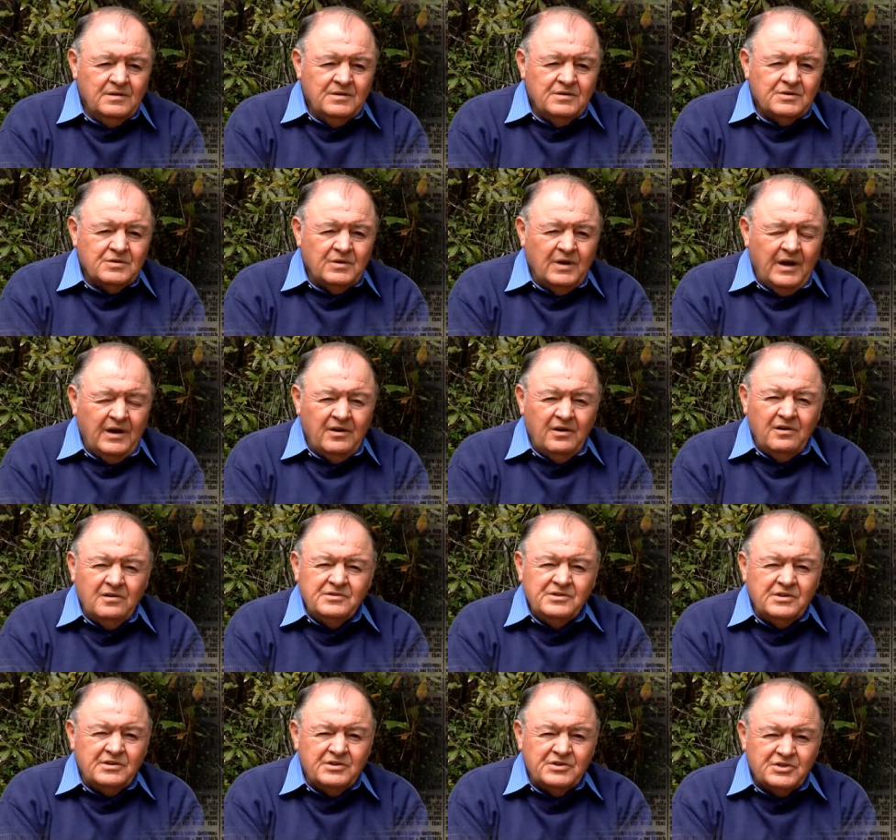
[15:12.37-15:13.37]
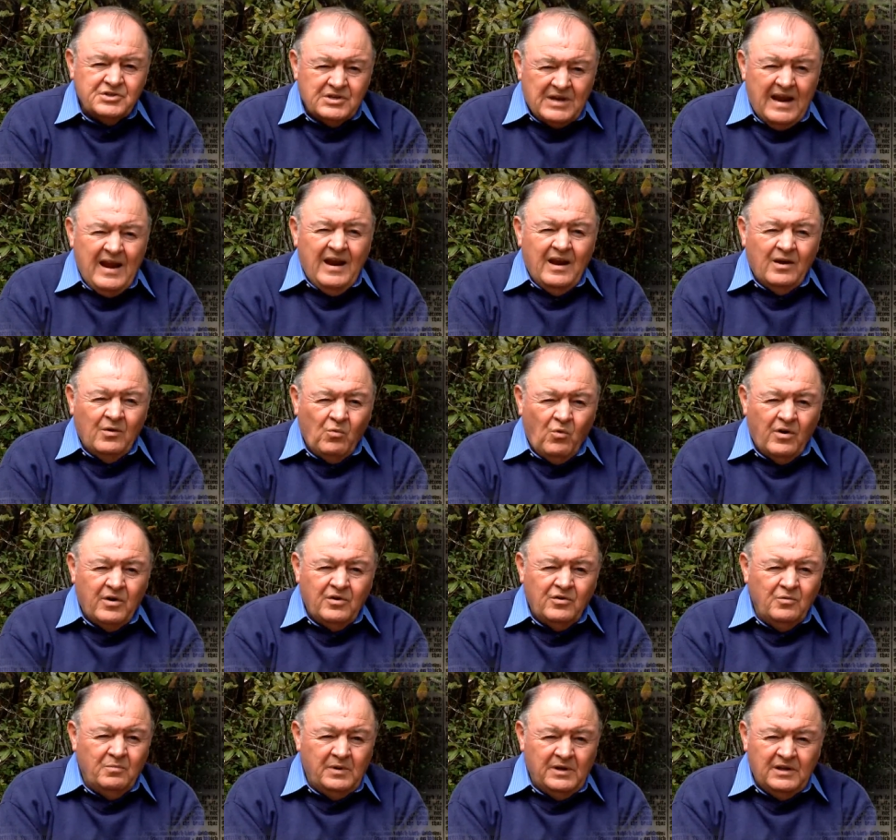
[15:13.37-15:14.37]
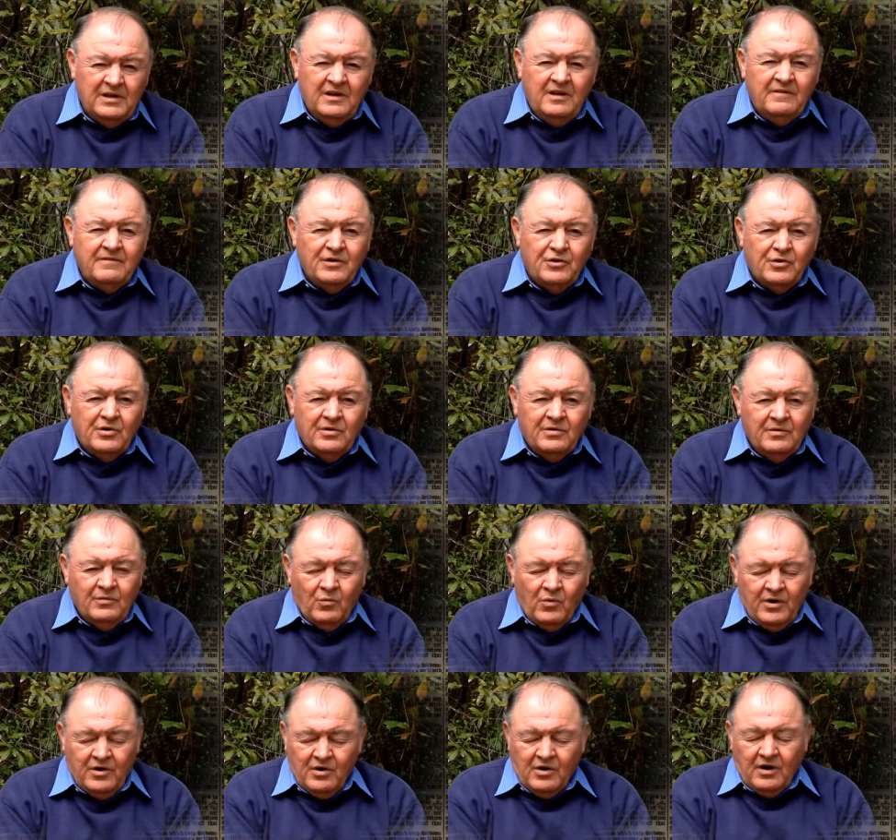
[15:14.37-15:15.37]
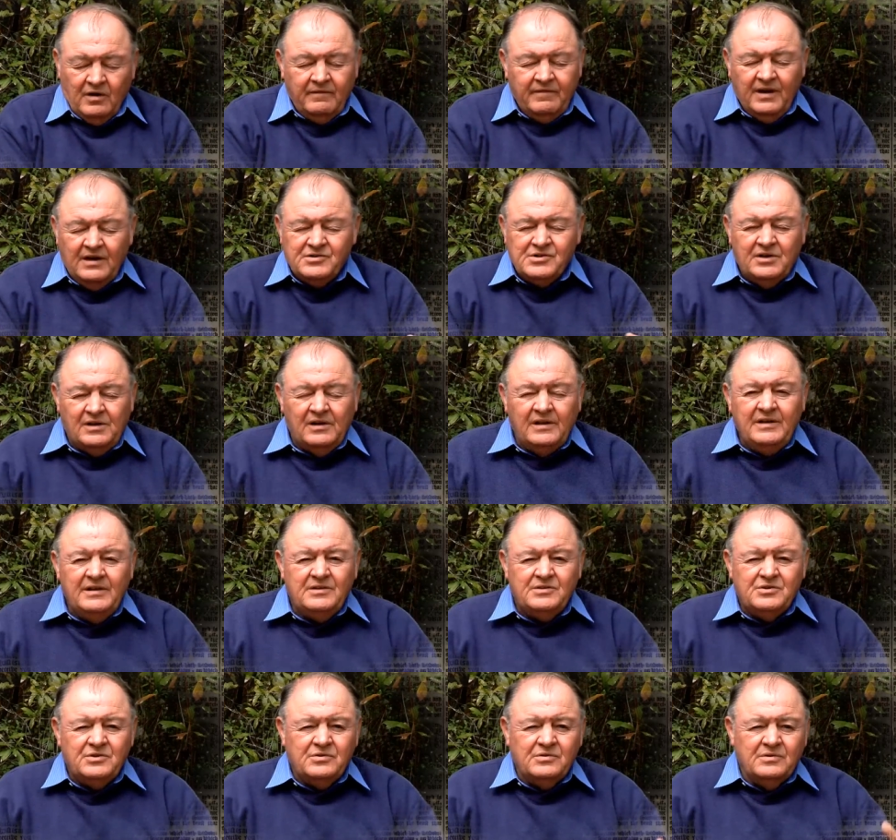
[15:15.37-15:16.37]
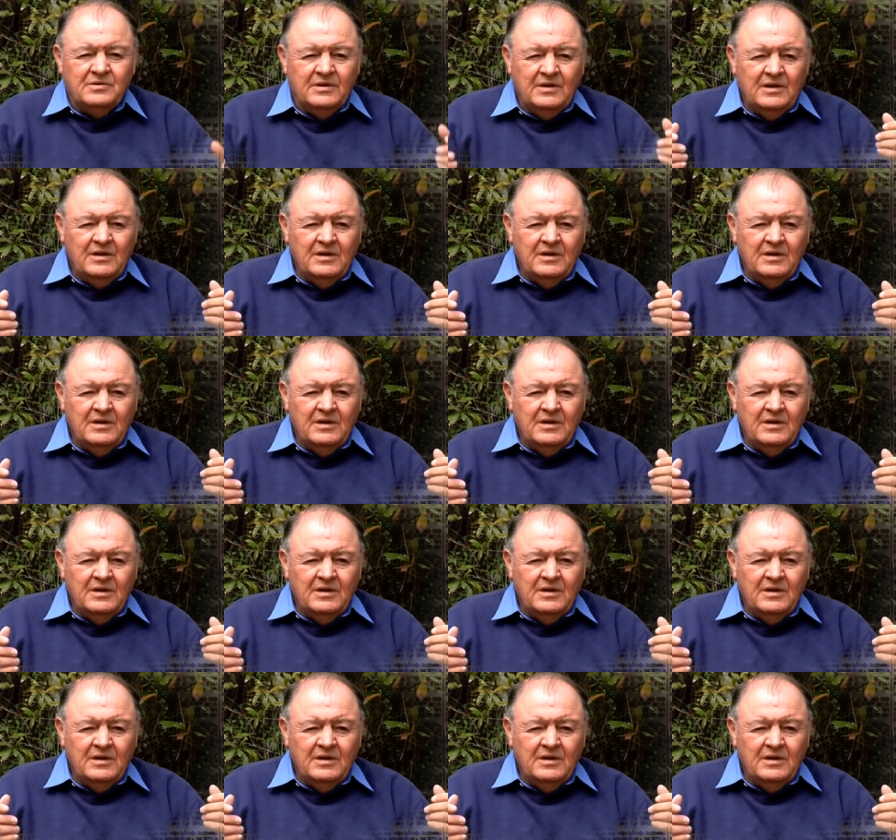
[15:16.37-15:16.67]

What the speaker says: So I urge you to stand where you believe, where your conviction leads you,